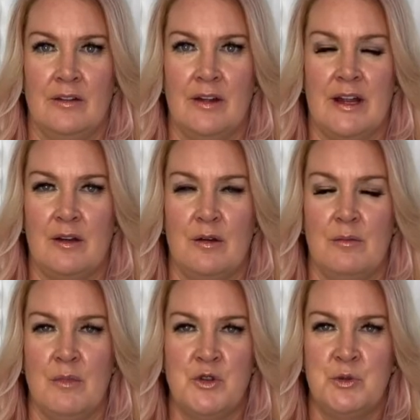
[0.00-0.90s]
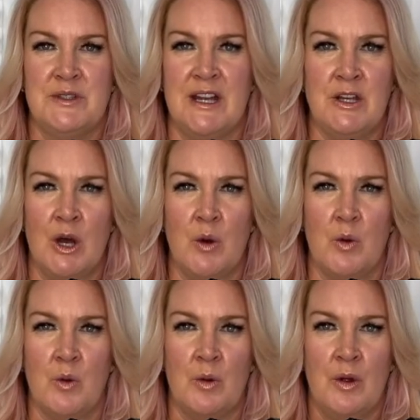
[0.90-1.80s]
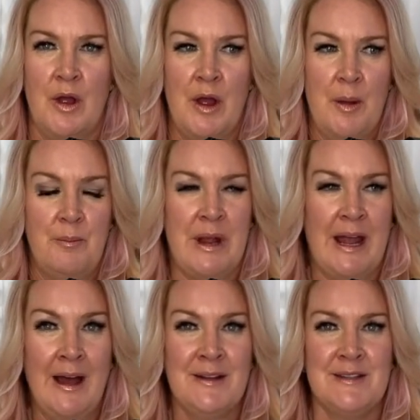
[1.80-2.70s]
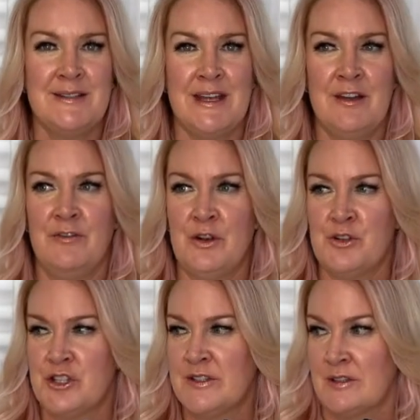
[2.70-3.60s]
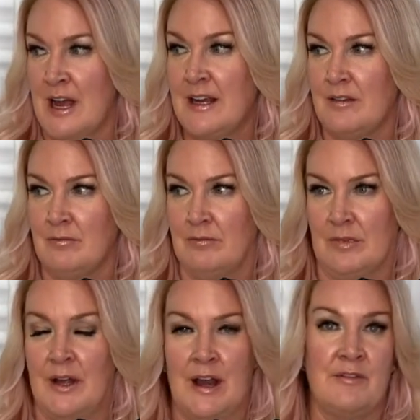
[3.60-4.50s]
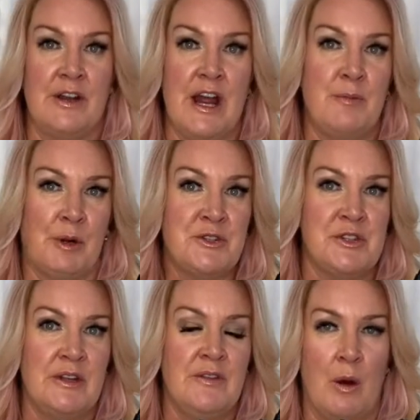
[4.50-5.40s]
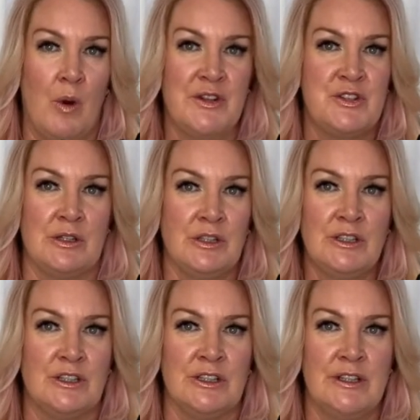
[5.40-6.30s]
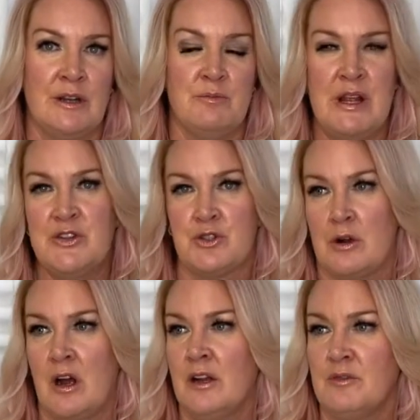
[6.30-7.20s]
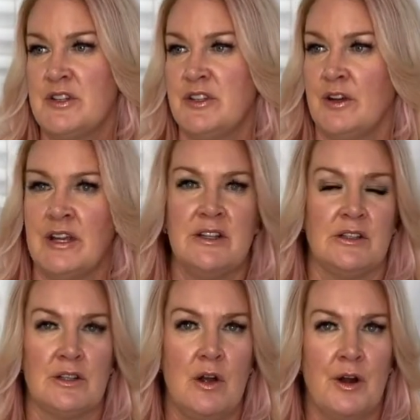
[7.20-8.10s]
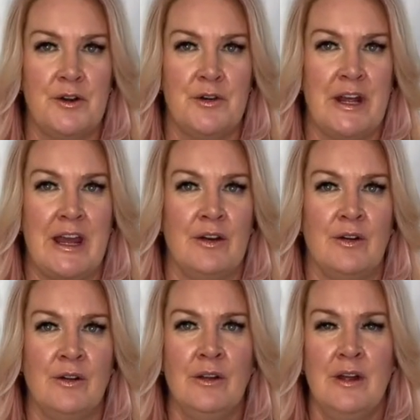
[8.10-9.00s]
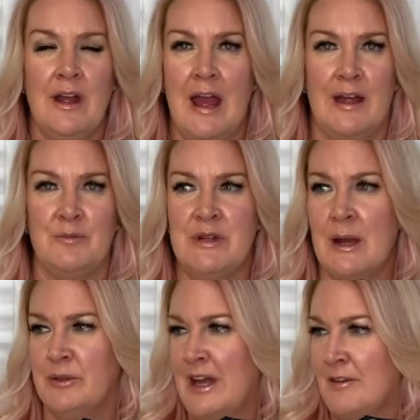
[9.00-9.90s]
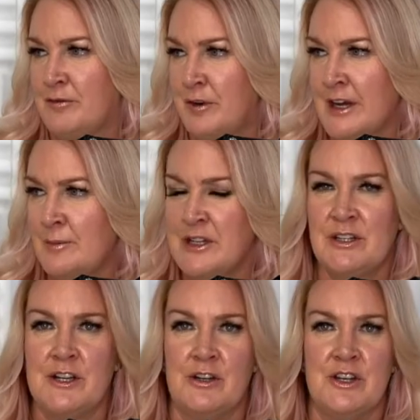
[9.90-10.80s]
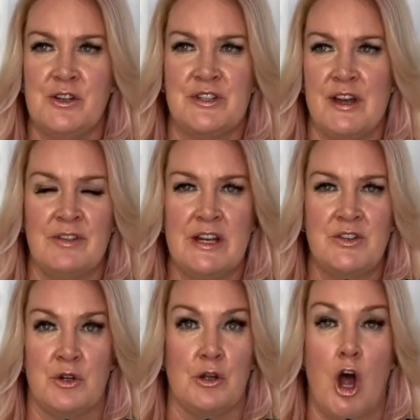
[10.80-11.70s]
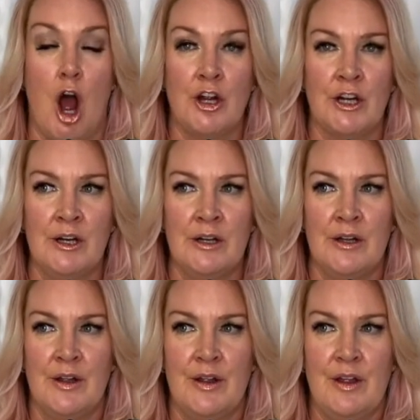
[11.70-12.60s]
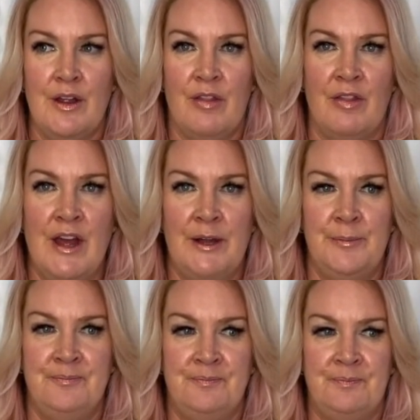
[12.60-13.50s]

Like most would say no. Because if you're just like an everyday person that wants to look good and be strong and resilient, a little harder to kill, and be able to have freedom until you're in your 70s or longer, then